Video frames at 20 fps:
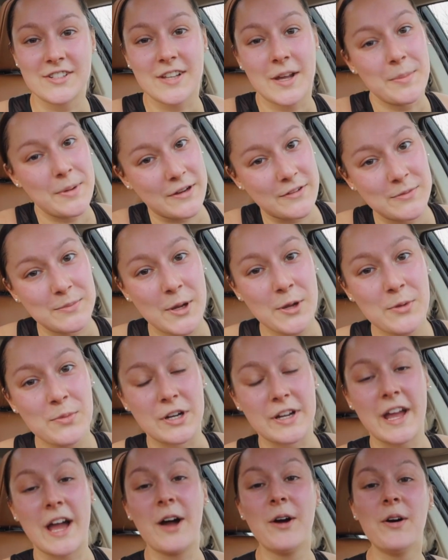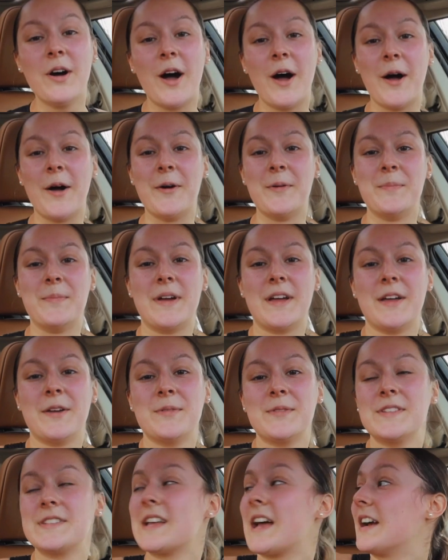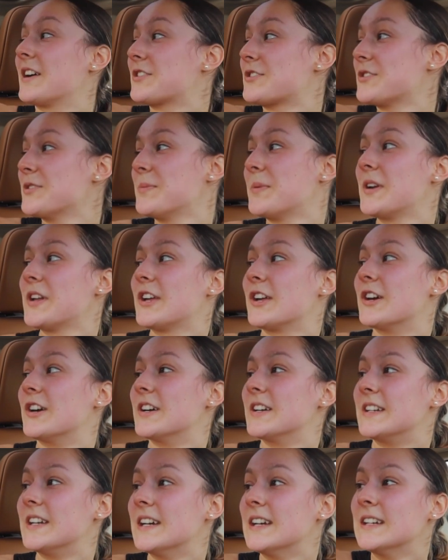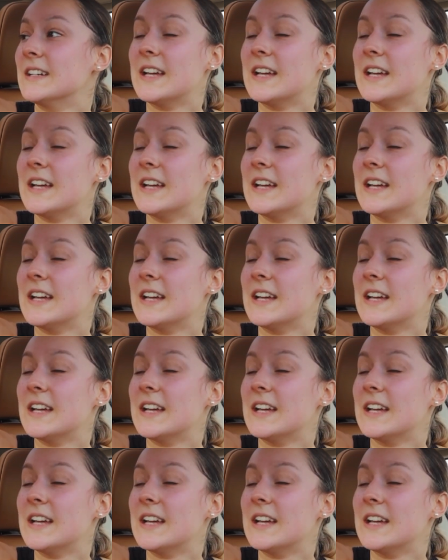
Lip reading: got back from my workout. It was actually pretty good.